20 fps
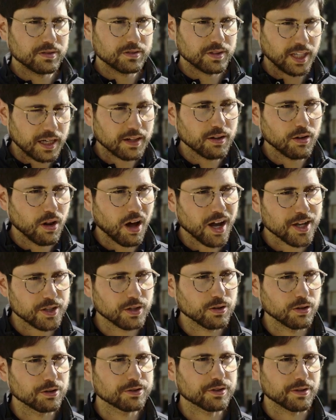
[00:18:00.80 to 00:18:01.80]

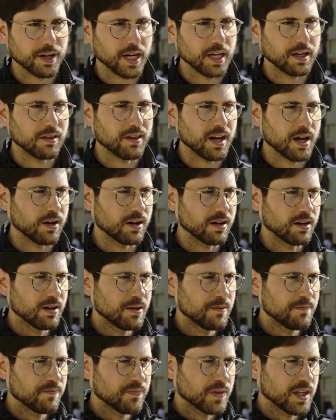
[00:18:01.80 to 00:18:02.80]
technological trend that,
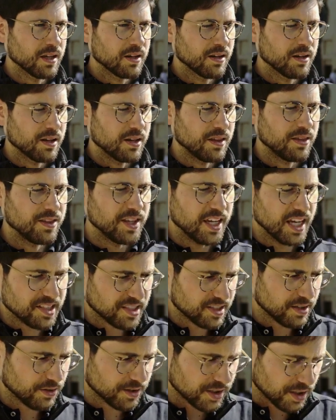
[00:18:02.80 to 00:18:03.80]

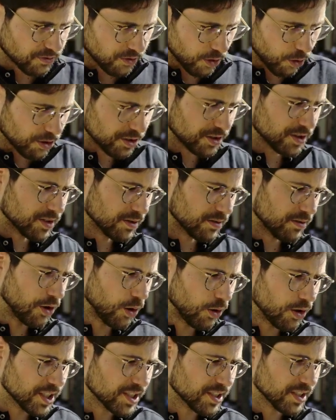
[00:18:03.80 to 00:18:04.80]
yes, there's of course
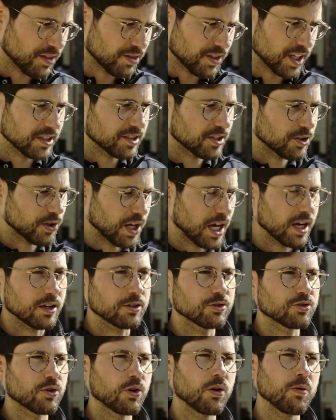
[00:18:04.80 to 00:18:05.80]
noise and things you can't
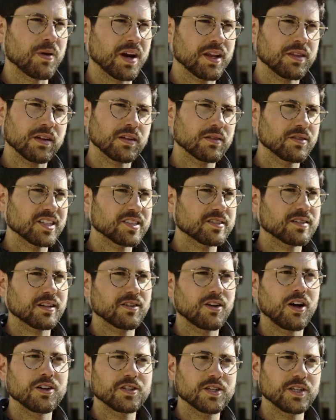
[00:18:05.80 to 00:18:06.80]
control, but I think this
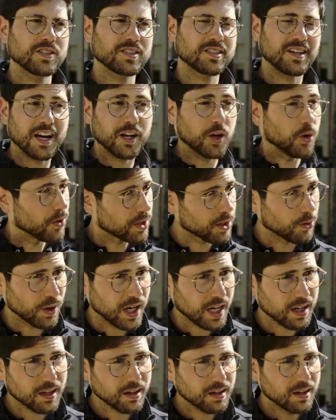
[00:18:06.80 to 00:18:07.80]
technology is not going
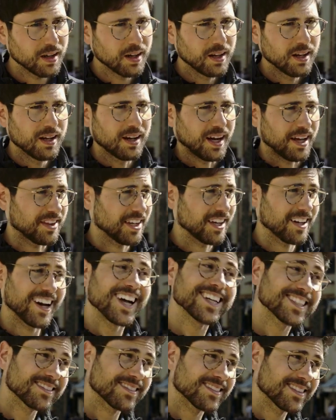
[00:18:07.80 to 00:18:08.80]
away. I think it
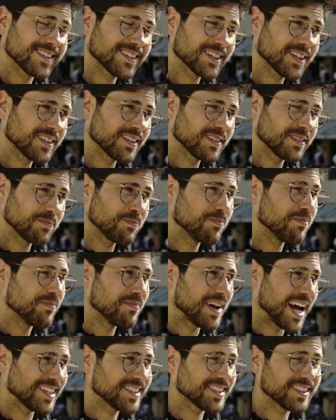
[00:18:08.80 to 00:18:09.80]
has,
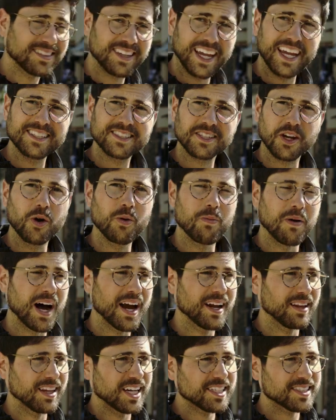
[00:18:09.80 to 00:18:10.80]
as the days go
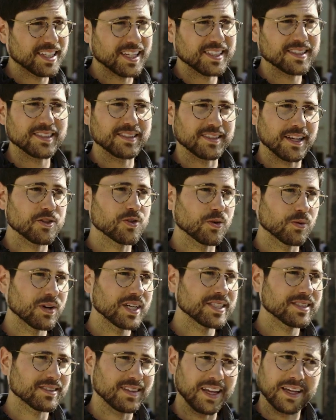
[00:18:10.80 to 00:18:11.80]
by, less existential
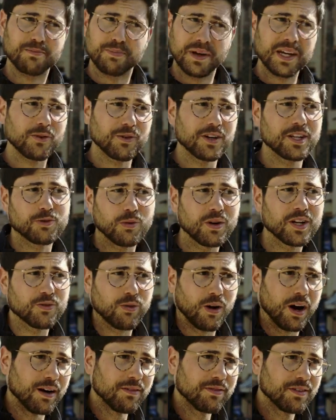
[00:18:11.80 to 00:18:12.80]
risk. Like Bitcoin in
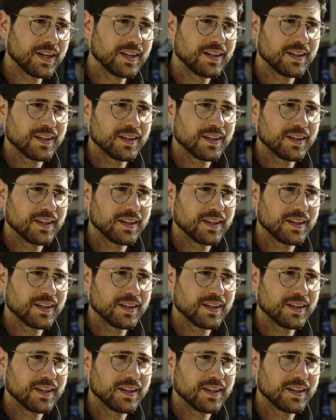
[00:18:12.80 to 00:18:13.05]
2012,